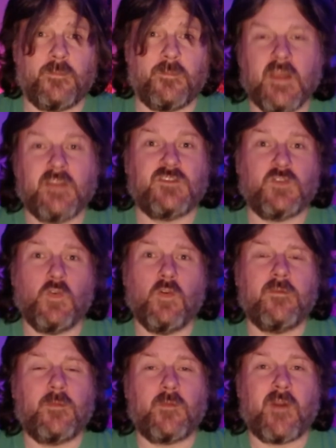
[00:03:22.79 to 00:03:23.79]
Zool
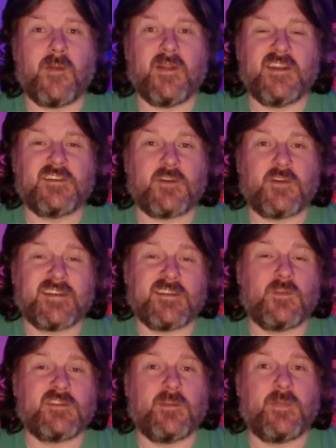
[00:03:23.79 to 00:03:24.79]
from Gremlin Interactive
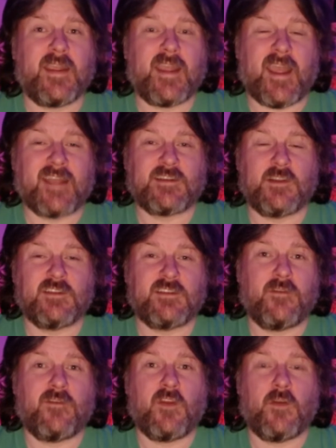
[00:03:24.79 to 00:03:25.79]
was the big exclusive
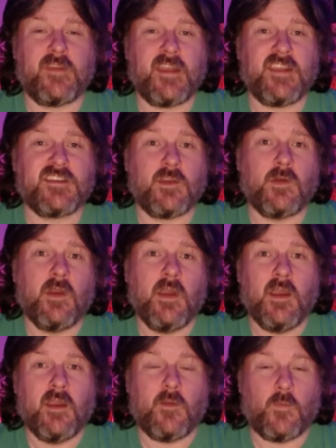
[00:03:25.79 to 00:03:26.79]
review of the issue,
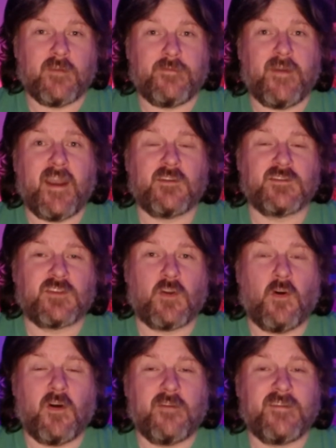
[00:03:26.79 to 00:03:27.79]
with a final
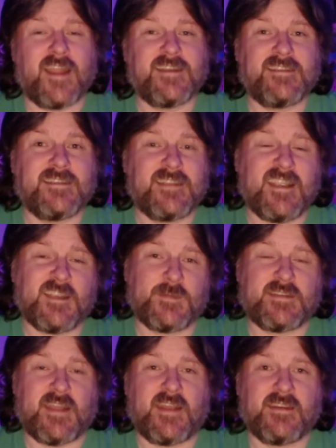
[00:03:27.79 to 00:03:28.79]
score of
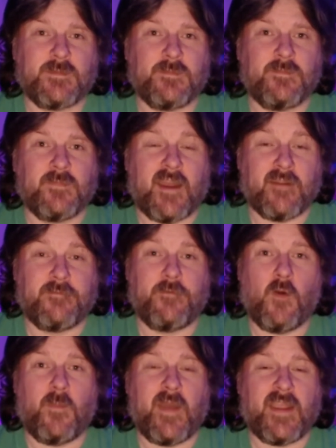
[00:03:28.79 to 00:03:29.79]
96% and a
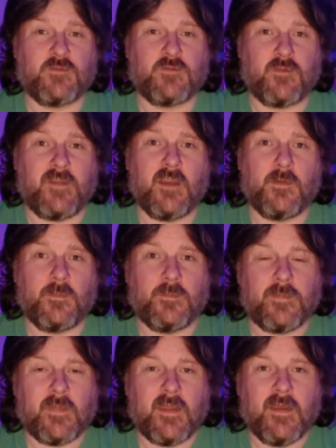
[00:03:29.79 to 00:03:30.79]
4-page review.
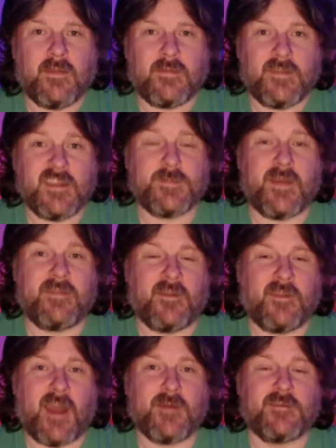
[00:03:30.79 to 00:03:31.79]
This meant that
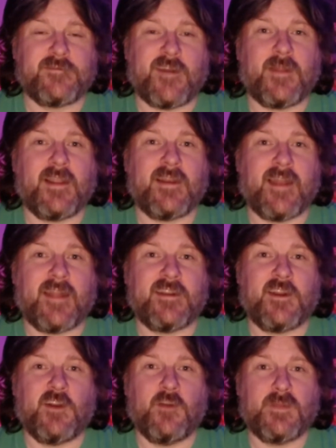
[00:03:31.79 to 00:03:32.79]
the Addams Family landed at
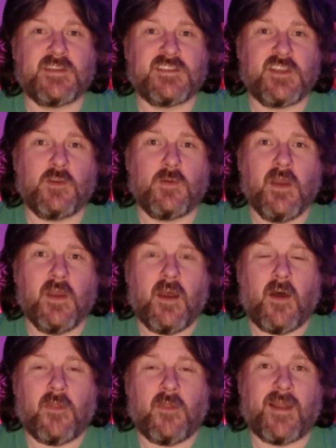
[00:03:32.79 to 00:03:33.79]
number 2
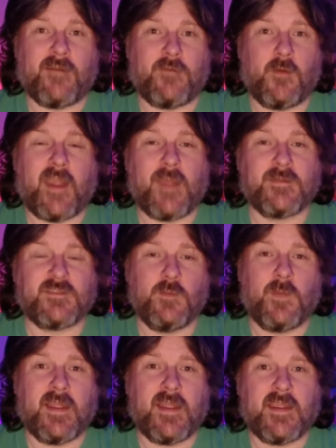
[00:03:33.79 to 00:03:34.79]
on the platform game Super
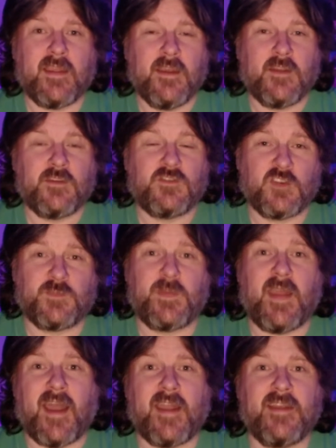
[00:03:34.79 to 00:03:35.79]
League, just
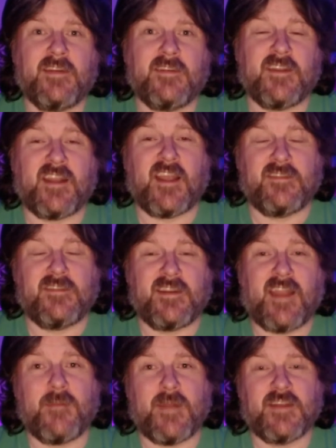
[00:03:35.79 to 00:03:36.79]
behind the
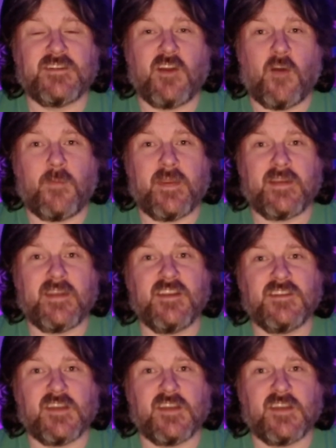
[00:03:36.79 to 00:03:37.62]
Dimension Hopping Ninja.